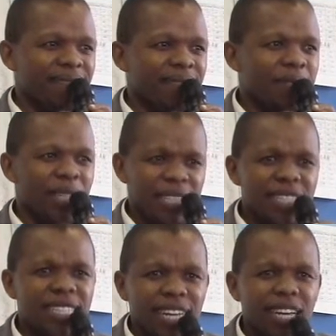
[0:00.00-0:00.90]

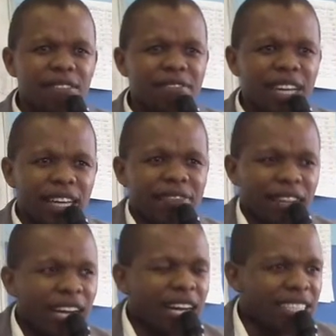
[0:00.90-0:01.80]
Brethren, I have, I have
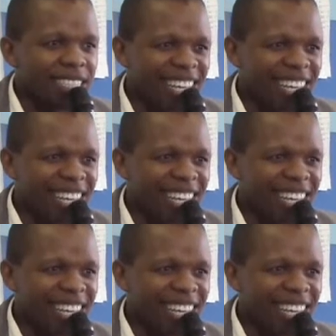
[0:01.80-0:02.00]
cars.